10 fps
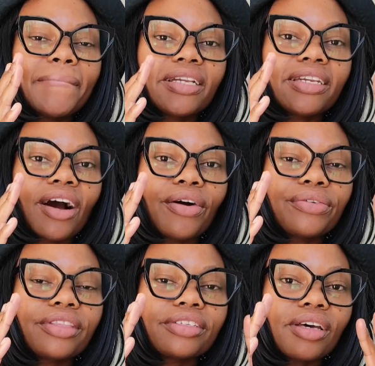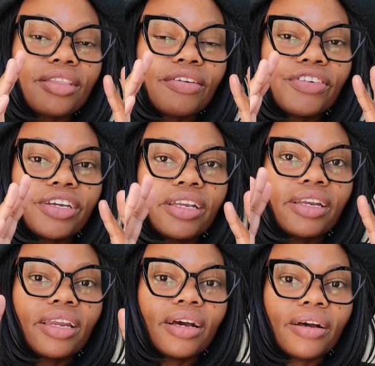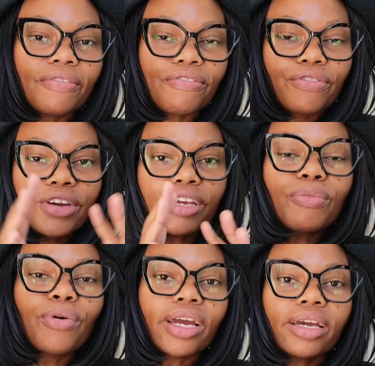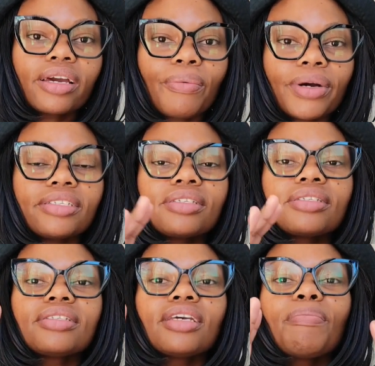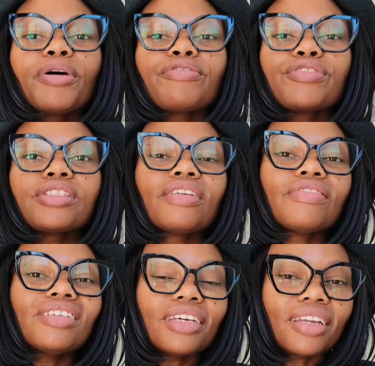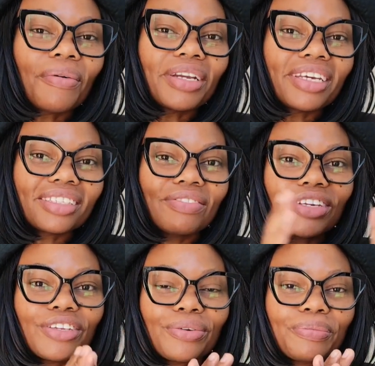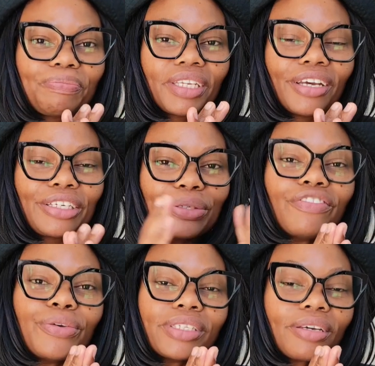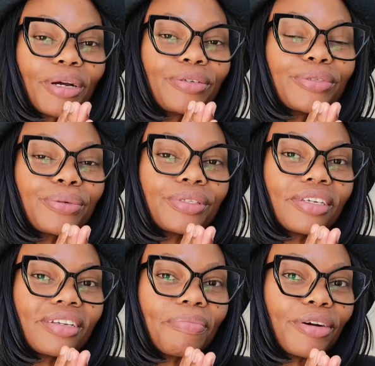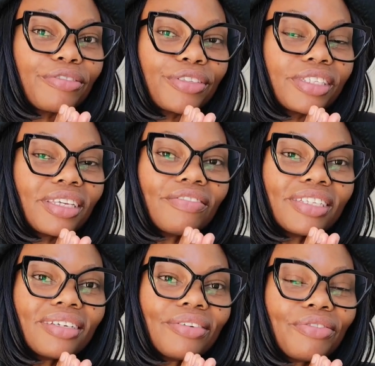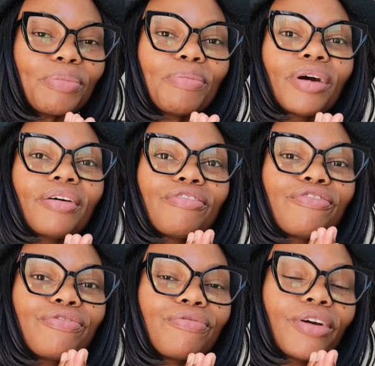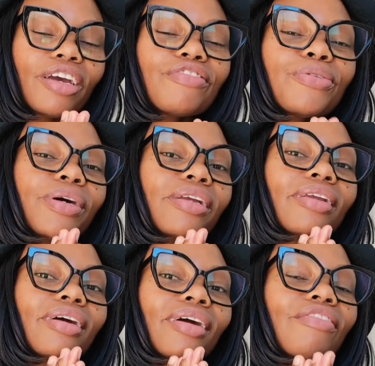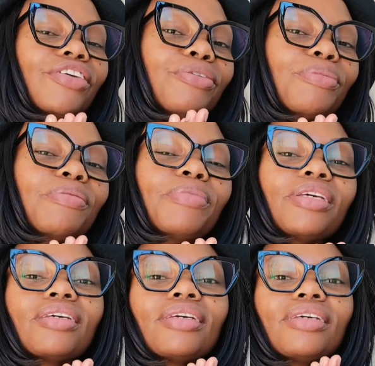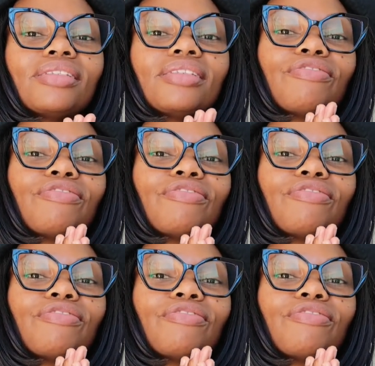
now the South African framework, what does it say about food safety, in our next video. So if you are someone who's concerned about food safety, remember every human being eats